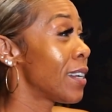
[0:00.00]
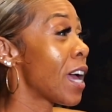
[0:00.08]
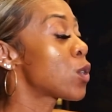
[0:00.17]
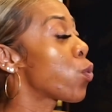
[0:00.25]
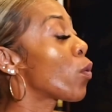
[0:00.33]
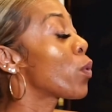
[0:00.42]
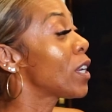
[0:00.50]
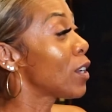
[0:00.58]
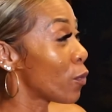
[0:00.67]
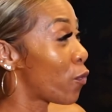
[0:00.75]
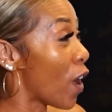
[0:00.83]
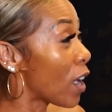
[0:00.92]
That's where we
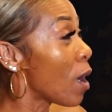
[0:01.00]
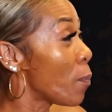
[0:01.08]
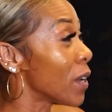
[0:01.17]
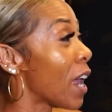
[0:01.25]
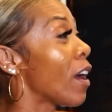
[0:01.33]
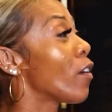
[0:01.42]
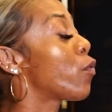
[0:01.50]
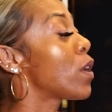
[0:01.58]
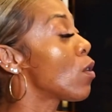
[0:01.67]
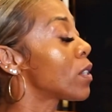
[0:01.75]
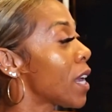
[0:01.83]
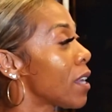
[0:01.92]
fuck up a lot. If we
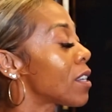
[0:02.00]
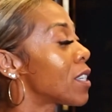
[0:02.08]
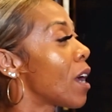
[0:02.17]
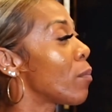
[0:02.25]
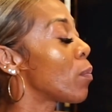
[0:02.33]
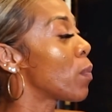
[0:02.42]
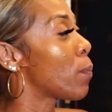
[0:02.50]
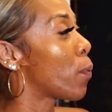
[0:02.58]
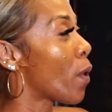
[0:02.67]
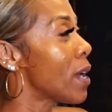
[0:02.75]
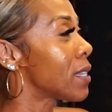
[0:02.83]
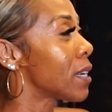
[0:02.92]
don't take the time to be
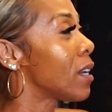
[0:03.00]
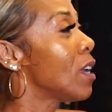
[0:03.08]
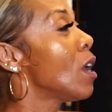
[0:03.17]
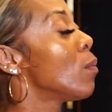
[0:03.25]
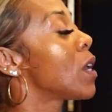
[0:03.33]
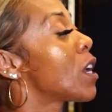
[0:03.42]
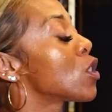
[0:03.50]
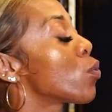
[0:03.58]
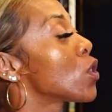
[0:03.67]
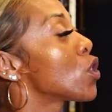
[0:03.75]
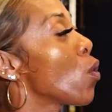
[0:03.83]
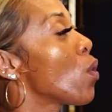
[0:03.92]
present because
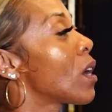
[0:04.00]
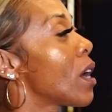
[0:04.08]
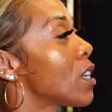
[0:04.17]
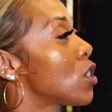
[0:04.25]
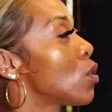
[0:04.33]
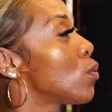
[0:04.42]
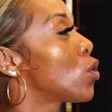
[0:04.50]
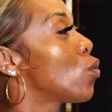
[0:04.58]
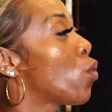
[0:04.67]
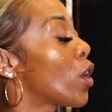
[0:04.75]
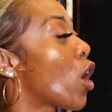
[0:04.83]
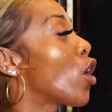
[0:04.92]
we're so accustomed to
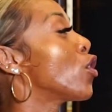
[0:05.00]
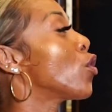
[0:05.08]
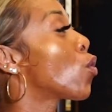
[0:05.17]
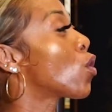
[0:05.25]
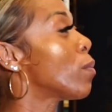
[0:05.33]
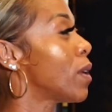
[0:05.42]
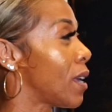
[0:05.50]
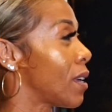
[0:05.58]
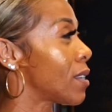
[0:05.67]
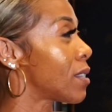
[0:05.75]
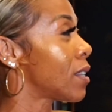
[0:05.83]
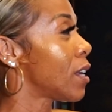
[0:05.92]
what our norm
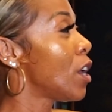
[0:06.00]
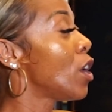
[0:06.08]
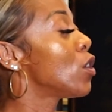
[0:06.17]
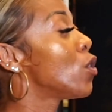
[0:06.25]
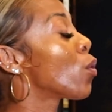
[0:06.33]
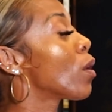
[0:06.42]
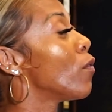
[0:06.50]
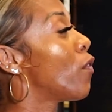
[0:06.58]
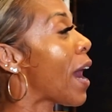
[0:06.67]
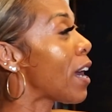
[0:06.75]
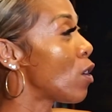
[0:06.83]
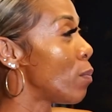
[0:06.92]
is, your
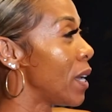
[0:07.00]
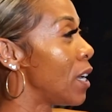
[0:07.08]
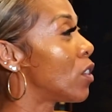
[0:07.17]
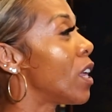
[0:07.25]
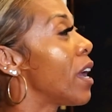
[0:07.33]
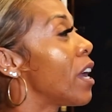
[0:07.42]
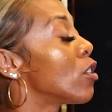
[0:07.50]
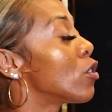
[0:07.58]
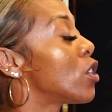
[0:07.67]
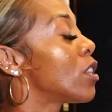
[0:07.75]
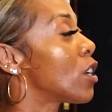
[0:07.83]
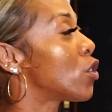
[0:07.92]
environment, the
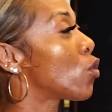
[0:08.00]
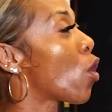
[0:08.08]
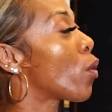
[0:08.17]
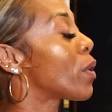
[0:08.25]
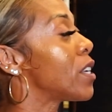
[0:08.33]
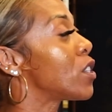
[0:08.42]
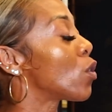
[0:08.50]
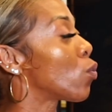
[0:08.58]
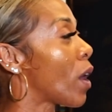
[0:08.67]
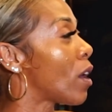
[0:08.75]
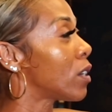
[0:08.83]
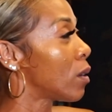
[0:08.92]
energy that you're already
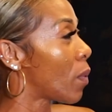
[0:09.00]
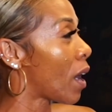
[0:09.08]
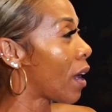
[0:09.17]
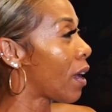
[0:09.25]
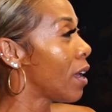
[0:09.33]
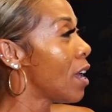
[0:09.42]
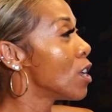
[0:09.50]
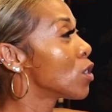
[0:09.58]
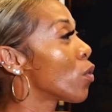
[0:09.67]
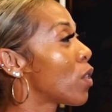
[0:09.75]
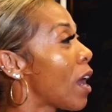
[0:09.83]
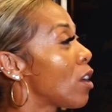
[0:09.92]
surrounded by,
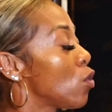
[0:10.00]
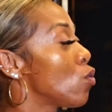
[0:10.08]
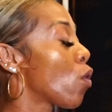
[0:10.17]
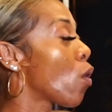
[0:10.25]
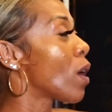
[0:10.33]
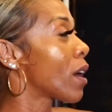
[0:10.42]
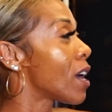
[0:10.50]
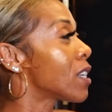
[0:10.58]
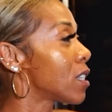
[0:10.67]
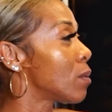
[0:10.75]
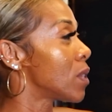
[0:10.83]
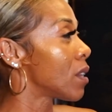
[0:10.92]
so that you grow
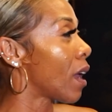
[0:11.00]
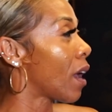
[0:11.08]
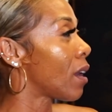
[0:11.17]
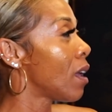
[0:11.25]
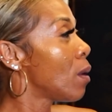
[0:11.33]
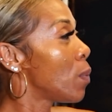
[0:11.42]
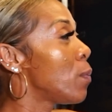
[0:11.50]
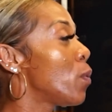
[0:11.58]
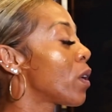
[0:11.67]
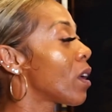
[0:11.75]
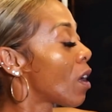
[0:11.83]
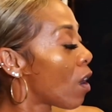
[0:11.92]
accustomed to that. People
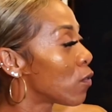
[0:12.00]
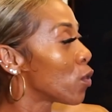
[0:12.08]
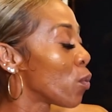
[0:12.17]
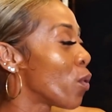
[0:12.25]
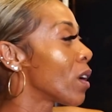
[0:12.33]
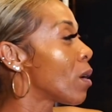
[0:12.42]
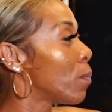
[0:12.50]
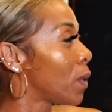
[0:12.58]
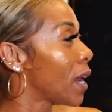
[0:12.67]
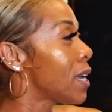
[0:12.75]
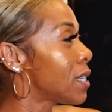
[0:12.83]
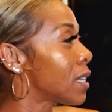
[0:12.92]
get comfortable and
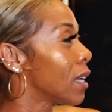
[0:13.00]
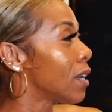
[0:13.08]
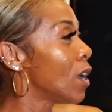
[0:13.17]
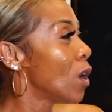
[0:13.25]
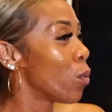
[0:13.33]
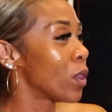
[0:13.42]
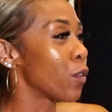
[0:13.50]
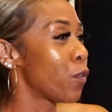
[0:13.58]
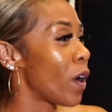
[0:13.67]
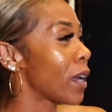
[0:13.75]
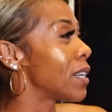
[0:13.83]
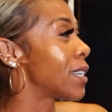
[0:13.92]
complacent with the
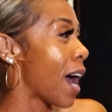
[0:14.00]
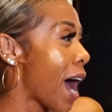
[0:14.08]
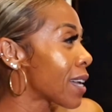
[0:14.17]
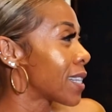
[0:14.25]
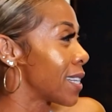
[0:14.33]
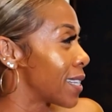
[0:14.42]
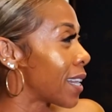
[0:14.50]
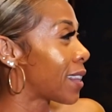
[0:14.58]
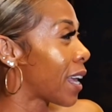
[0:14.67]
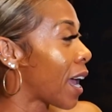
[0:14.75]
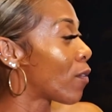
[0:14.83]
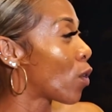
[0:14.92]
fucking toxins that
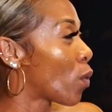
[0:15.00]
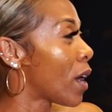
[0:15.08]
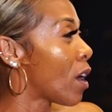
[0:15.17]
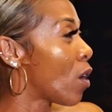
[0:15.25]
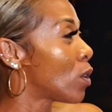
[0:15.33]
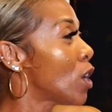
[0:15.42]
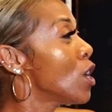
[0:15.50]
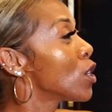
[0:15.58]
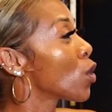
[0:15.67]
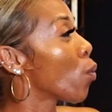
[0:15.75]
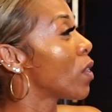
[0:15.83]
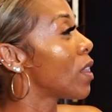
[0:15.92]
they have around.
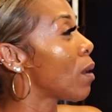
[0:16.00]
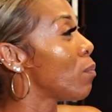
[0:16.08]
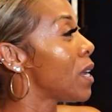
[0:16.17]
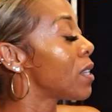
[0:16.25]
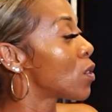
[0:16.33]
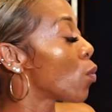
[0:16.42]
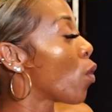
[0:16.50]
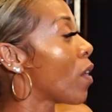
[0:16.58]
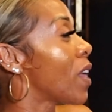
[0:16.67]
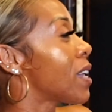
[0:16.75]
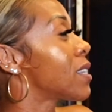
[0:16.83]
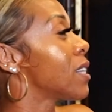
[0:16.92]
So when they meet someone
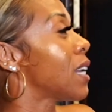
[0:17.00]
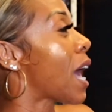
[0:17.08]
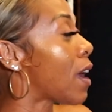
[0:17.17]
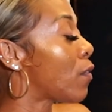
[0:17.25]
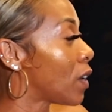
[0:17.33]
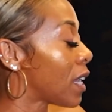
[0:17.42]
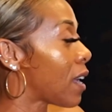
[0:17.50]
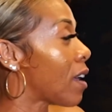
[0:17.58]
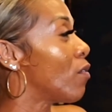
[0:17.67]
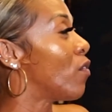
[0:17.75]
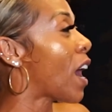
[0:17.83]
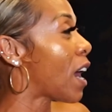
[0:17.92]
that's lively
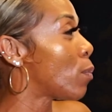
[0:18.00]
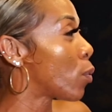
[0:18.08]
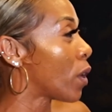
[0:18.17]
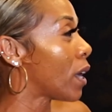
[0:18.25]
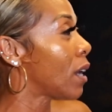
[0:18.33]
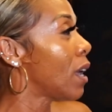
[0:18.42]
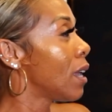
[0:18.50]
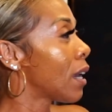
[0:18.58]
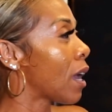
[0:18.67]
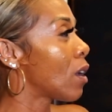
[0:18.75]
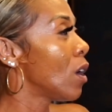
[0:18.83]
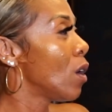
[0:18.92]
and vibrant,
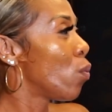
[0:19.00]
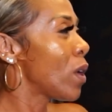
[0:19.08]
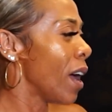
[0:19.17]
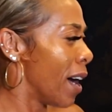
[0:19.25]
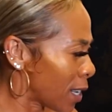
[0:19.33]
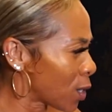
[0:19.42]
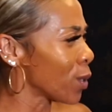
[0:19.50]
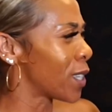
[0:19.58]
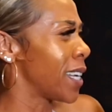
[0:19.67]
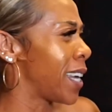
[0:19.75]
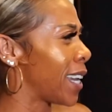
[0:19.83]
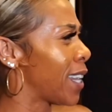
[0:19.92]
like we hustled
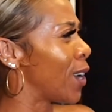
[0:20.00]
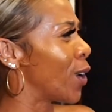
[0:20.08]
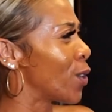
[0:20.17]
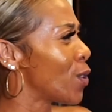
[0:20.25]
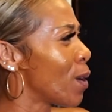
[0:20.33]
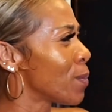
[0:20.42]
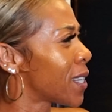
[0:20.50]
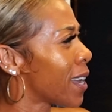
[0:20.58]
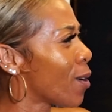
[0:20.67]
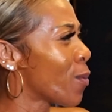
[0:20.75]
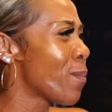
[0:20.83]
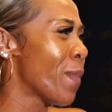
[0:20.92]
to get here, you know what
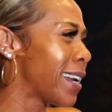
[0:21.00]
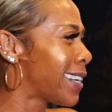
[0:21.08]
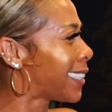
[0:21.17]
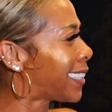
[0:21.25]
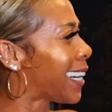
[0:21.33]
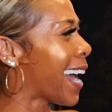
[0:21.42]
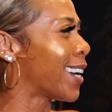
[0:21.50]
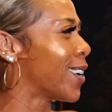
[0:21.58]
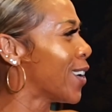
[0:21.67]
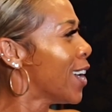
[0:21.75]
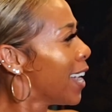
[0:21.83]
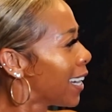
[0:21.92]
I'm saying? We made this shit out
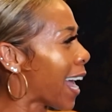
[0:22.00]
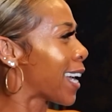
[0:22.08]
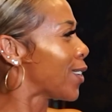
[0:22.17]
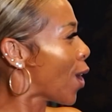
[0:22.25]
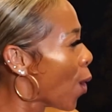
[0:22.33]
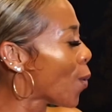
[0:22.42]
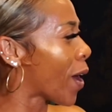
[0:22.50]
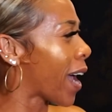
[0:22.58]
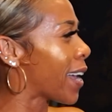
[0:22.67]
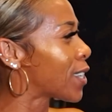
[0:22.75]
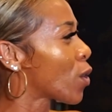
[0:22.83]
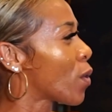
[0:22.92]
of like no
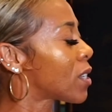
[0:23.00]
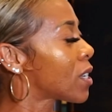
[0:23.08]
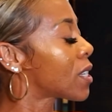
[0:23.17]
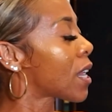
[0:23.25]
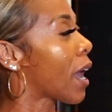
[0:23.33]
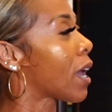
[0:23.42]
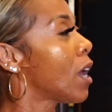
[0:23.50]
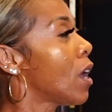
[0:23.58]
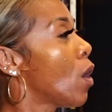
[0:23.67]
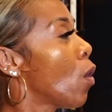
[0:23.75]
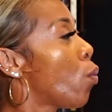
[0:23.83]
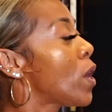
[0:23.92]
way. So it's just like,
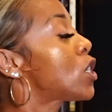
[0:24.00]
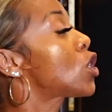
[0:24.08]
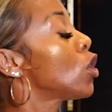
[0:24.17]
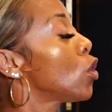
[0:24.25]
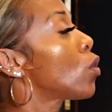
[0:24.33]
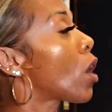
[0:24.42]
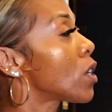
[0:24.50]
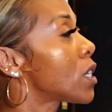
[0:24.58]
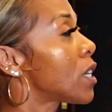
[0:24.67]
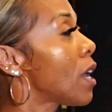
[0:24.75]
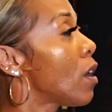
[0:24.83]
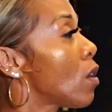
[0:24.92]
we salute
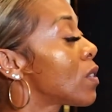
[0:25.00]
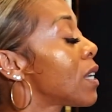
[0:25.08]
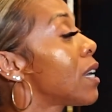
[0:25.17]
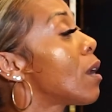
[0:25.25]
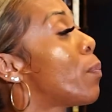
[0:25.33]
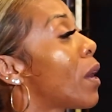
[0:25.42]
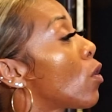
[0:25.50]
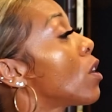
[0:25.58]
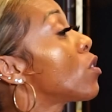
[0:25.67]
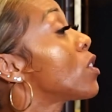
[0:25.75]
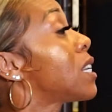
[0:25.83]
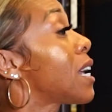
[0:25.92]
ourselves and get a better
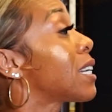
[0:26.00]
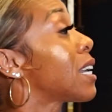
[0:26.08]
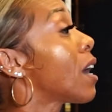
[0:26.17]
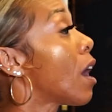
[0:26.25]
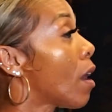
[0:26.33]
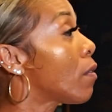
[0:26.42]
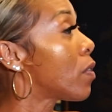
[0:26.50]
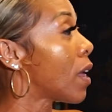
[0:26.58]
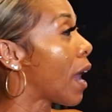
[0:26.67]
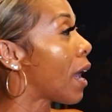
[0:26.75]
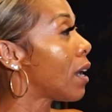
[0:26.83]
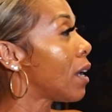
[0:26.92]
understanding of
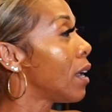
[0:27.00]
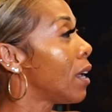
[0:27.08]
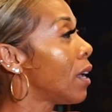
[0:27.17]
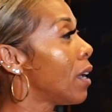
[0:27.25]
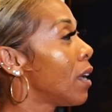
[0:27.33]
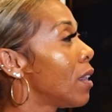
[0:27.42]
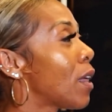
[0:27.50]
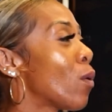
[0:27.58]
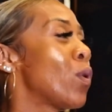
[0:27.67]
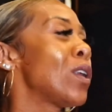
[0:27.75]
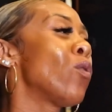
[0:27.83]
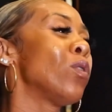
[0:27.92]
that
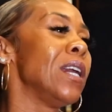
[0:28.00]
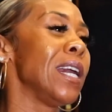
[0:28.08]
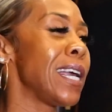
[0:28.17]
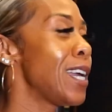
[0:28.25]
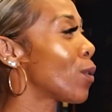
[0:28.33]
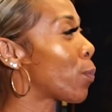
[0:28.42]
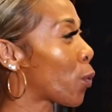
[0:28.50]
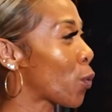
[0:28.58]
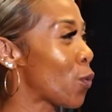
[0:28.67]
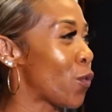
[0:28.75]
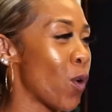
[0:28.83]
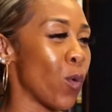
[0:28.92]
we don't need
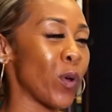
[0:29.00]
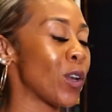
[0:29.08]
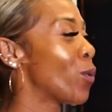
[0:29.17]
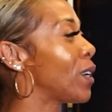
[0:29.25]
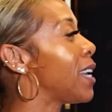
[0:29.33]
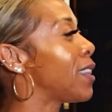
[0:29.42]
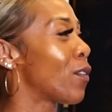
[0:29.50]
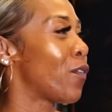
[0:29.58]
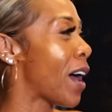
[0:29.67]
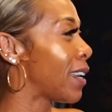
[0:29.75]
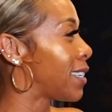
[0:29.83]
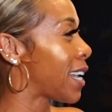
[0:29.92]
approval and we don't need the
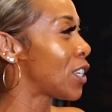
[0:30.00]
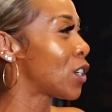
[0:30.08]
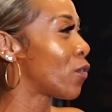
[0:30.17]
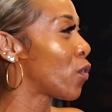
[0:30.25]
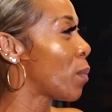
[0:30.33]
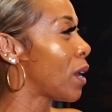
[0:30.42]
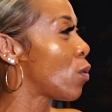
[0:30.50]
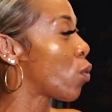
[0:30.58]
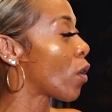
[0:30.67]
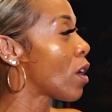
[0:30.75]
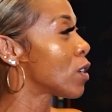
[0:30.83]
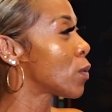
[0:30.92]
validation from
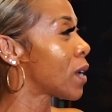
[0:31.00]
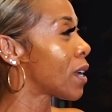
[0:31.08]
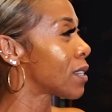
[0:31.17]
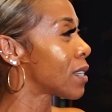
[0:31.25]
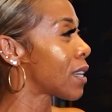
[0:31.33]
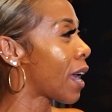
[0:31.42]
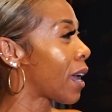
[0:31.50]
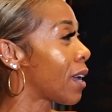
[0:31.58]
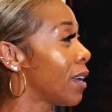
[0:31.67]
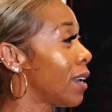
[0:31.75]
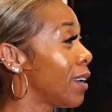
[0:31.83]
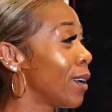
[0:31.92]
anywhere else because it's like,
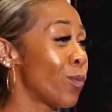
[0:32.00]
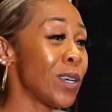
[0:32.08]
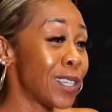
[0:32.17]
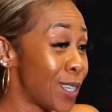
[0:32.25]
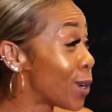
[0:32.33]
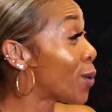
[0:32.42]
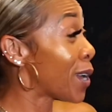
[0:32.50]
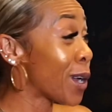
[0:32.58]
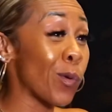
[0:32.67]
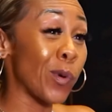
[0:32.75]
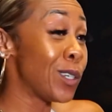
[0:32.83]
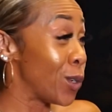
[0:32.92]
we still here
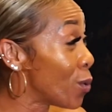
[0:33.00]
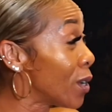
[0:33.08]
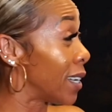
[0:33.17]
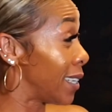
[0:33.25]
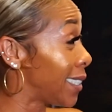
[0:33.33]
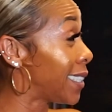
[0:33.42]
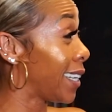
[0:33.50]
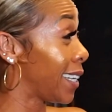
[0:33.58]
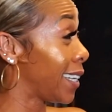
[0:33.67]
and we doing this shit.